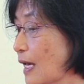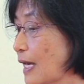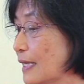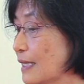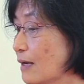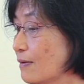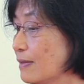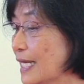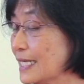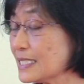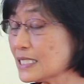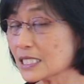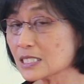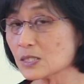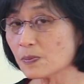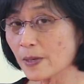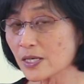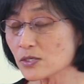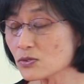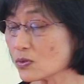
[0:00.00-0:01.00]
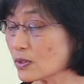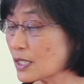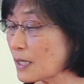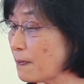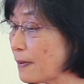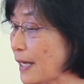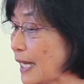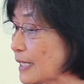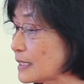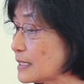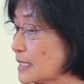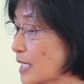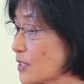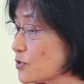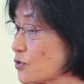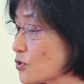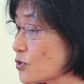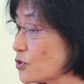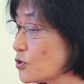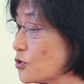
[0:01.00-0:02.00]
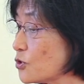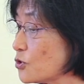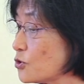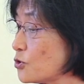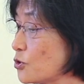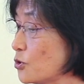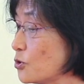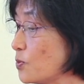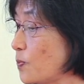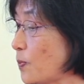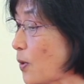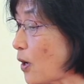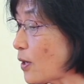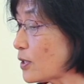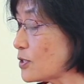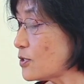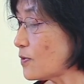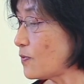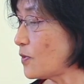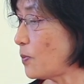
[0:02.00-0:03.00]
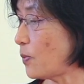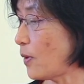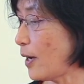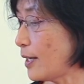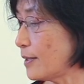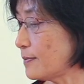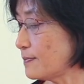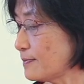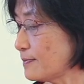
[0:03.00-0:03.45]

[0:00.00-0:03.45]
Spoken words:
Now, let's especially pay attention to two parts of the brain.